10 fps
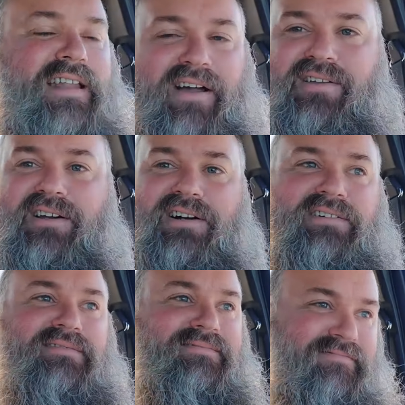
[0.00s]
now you know
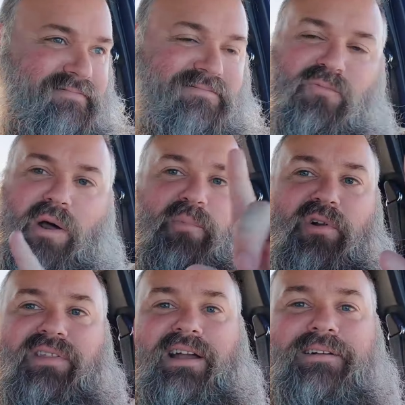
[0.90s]
one more
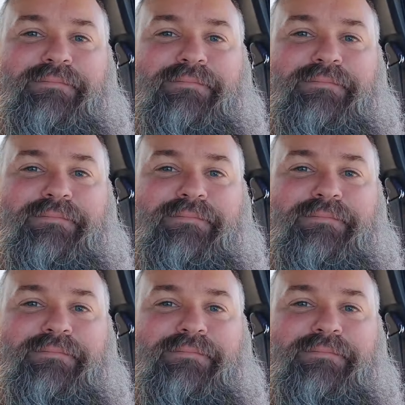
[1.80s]
thing.